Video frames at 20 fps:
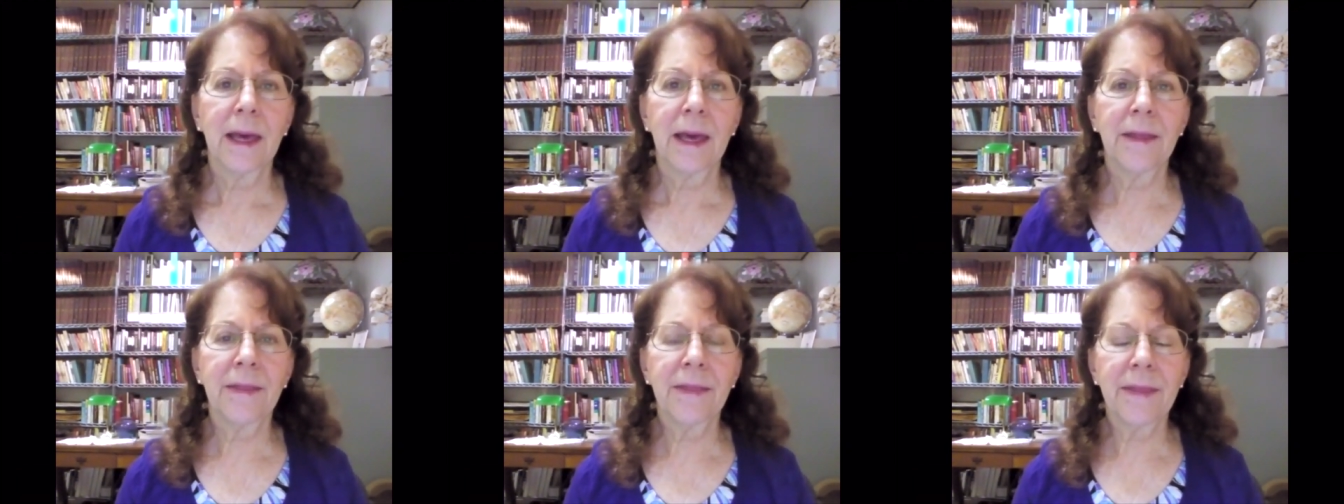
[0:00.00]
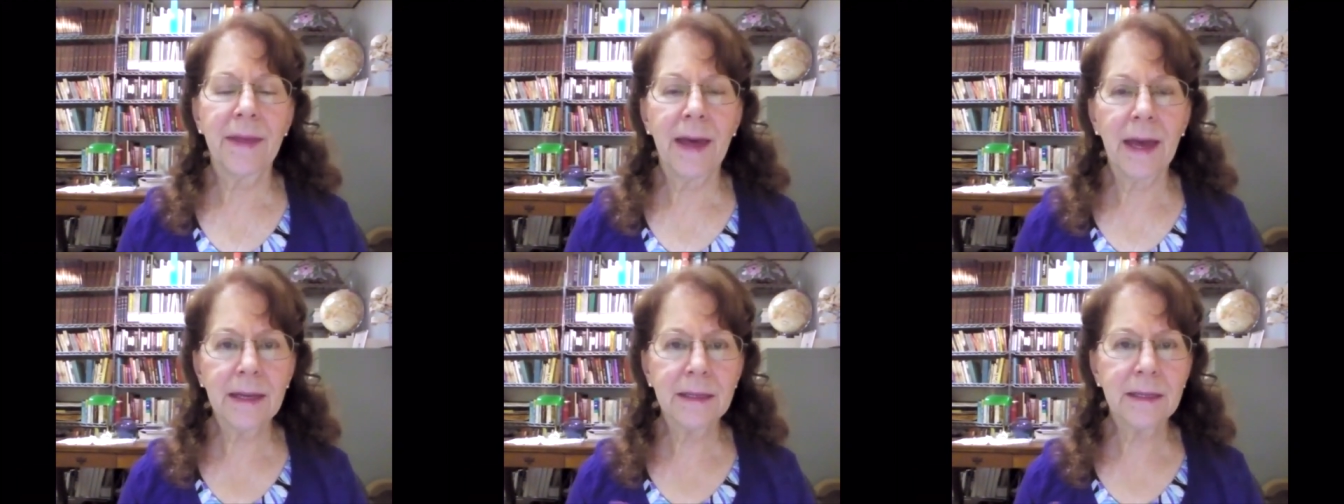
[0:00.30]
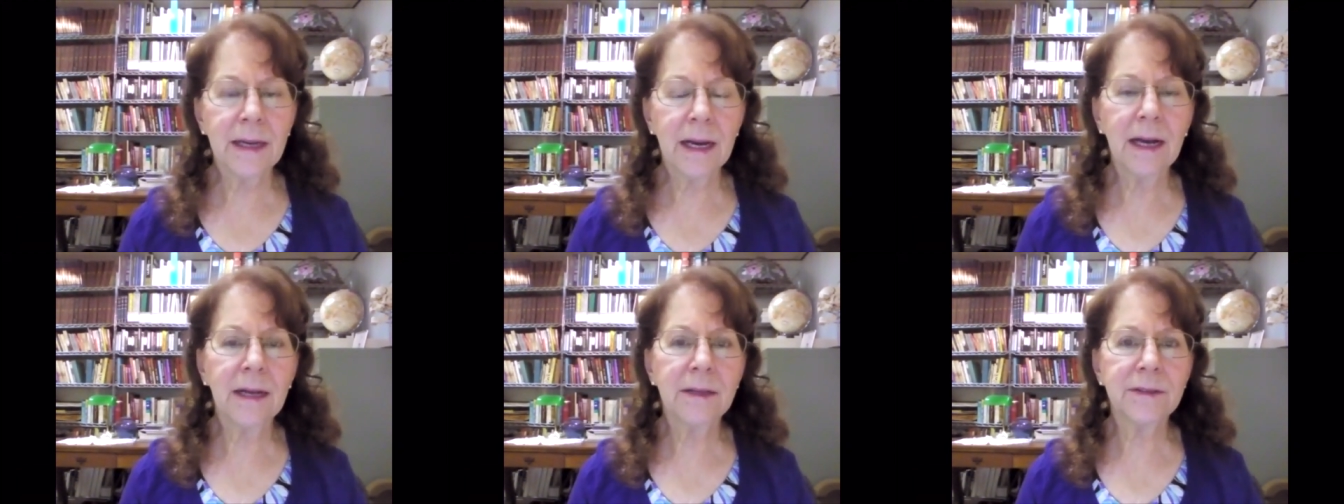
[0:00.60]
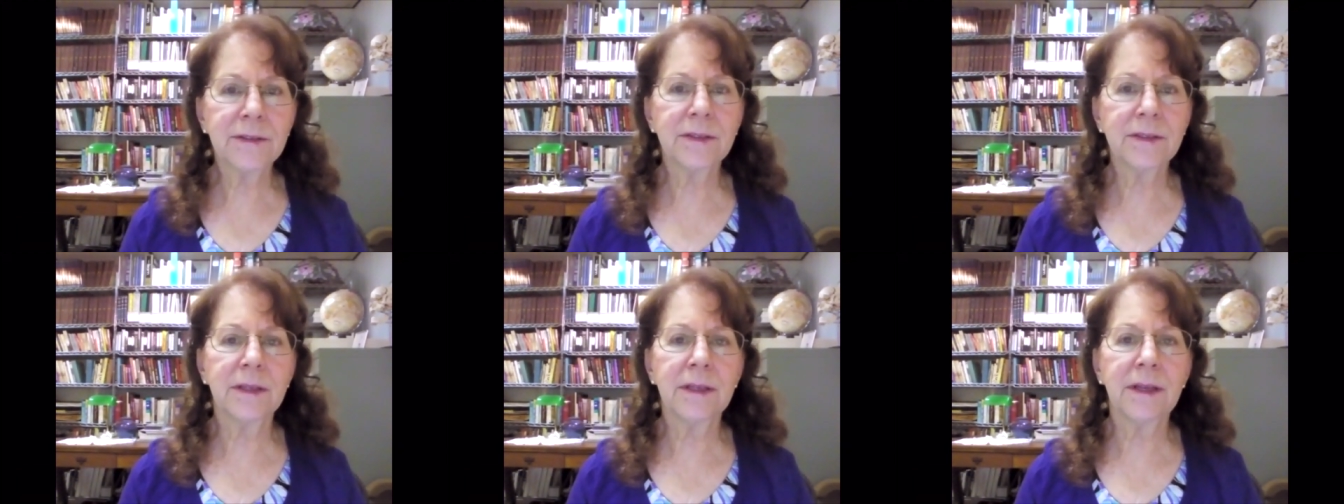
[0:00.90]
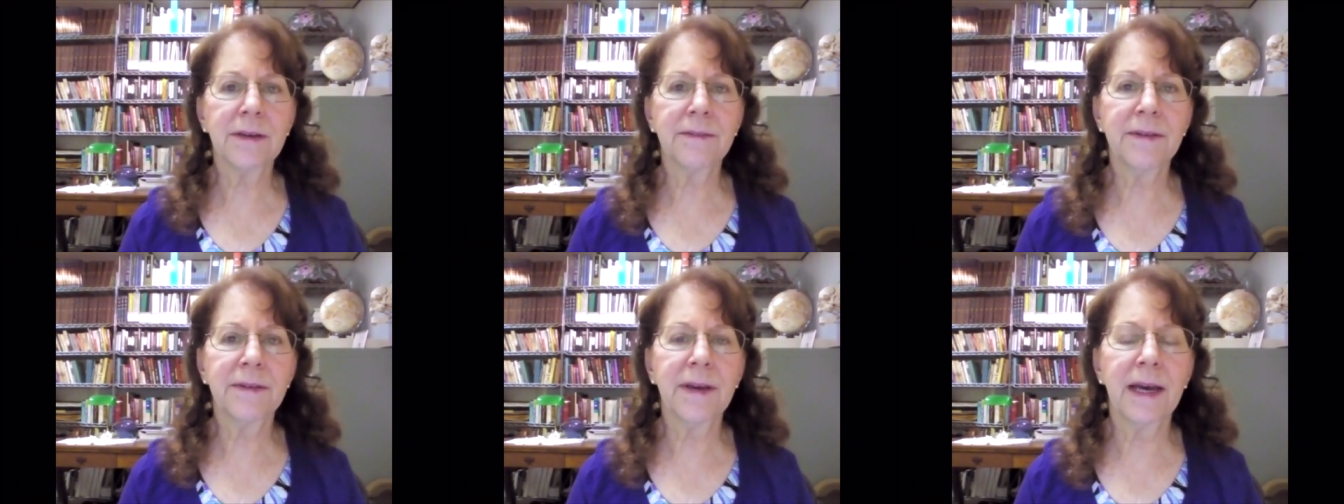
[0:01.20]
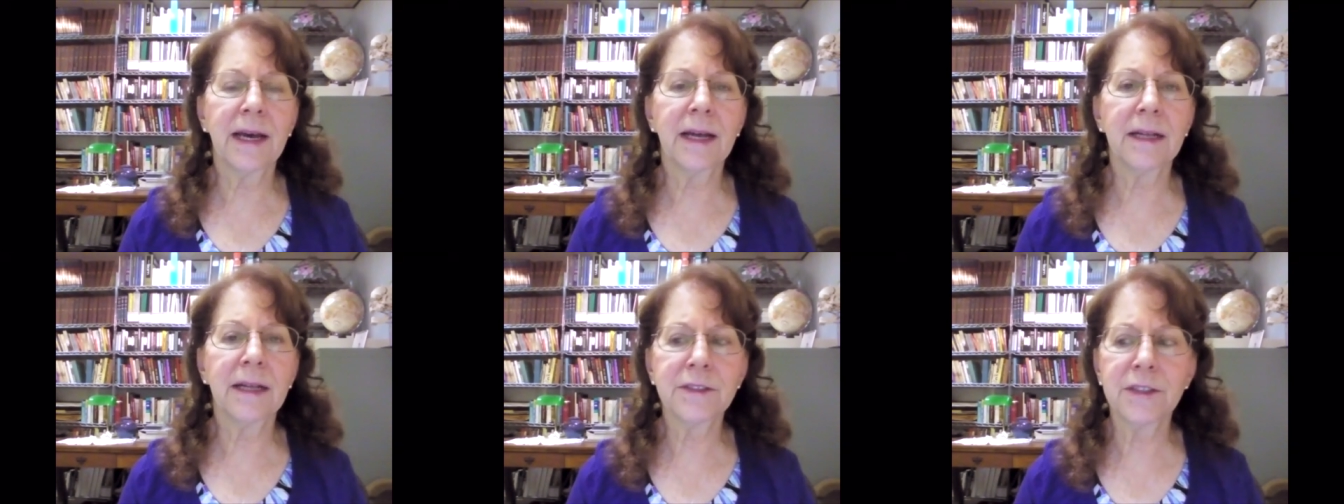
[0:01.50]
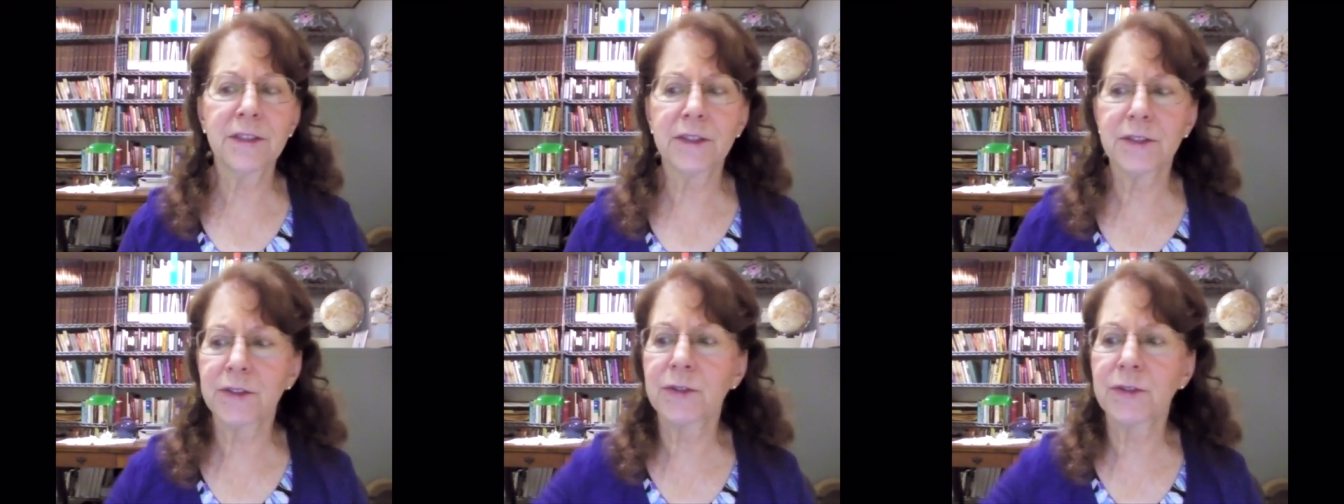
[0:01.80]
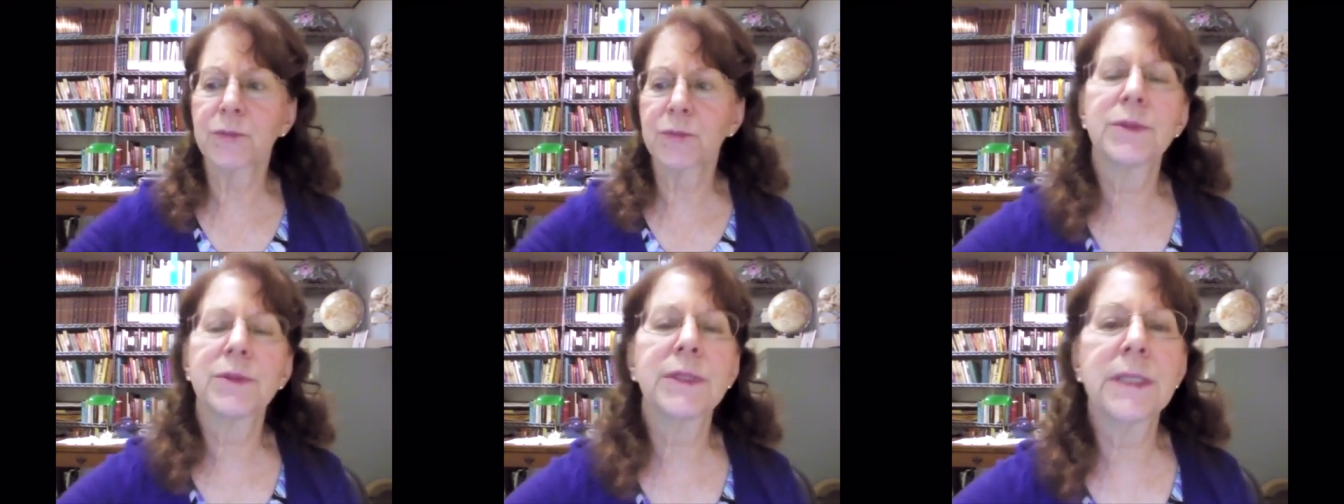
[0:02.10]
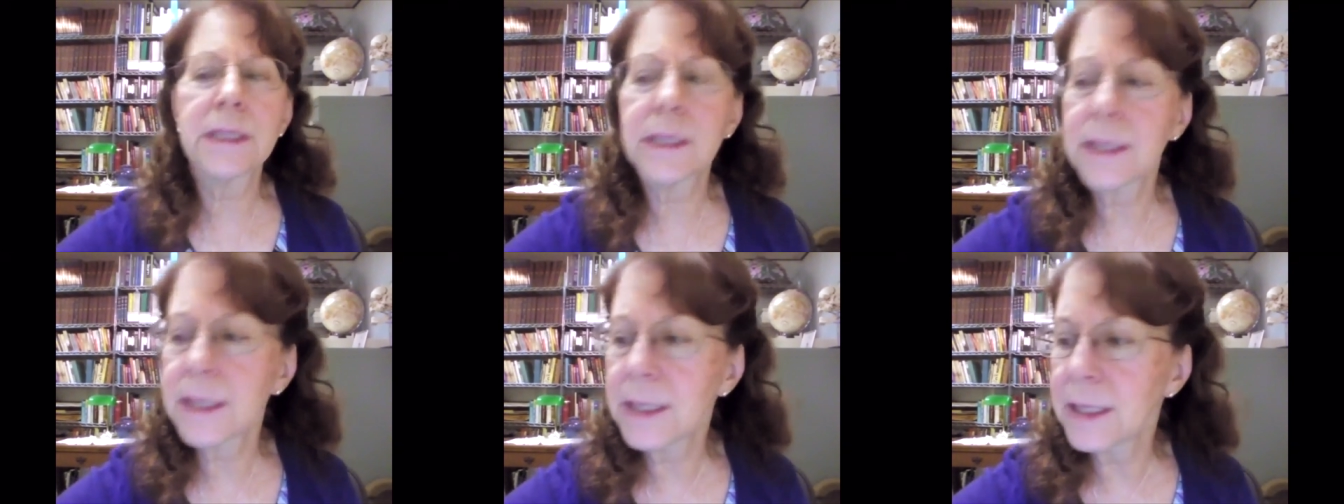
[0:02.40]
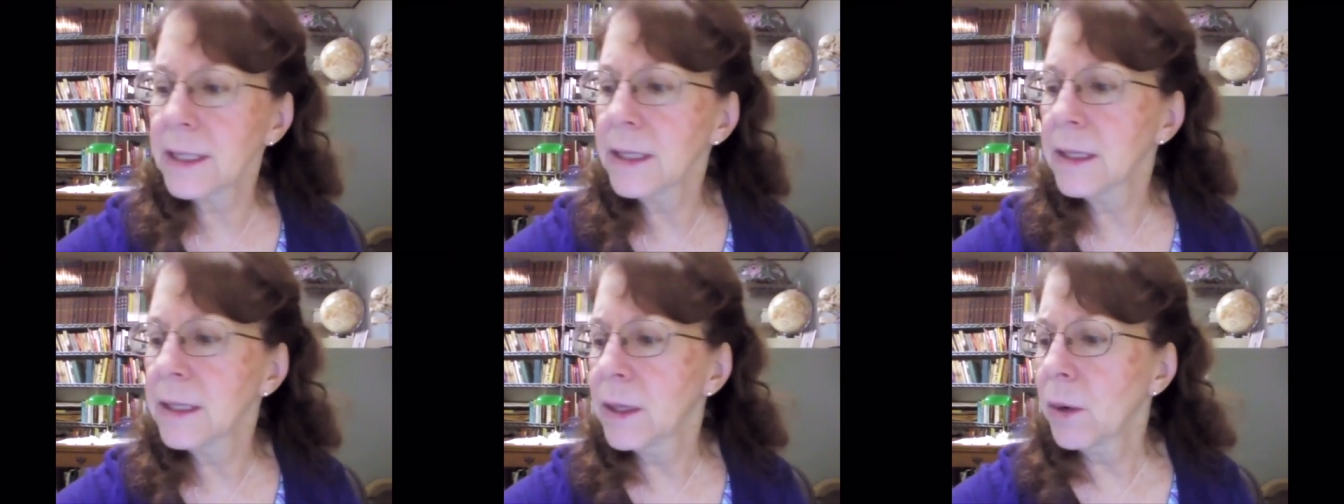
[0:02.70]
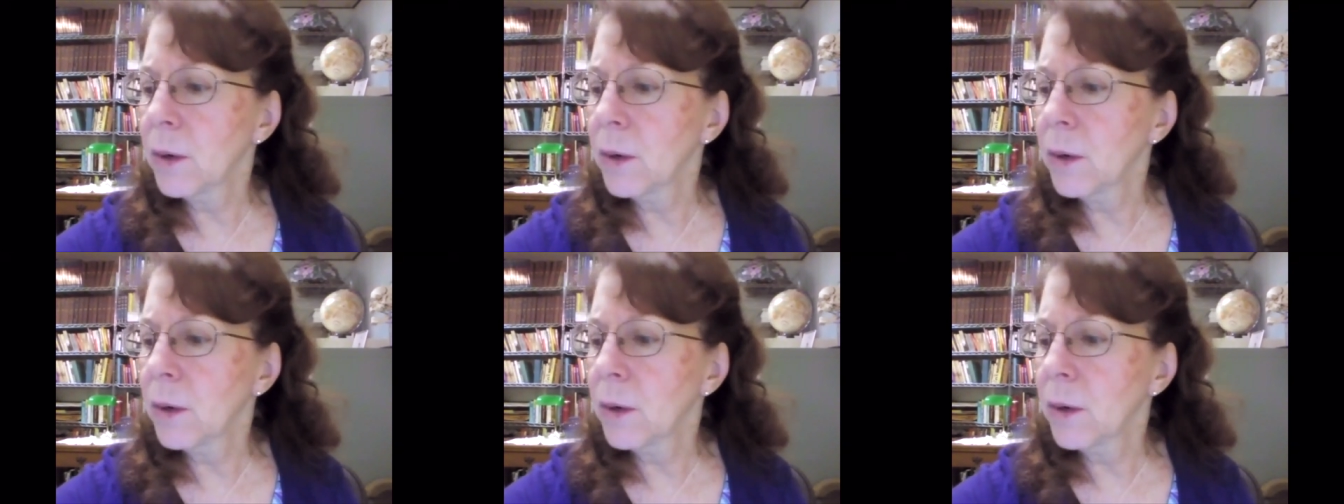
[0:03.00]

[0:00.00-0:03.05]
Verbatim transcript: and that Council of Elders really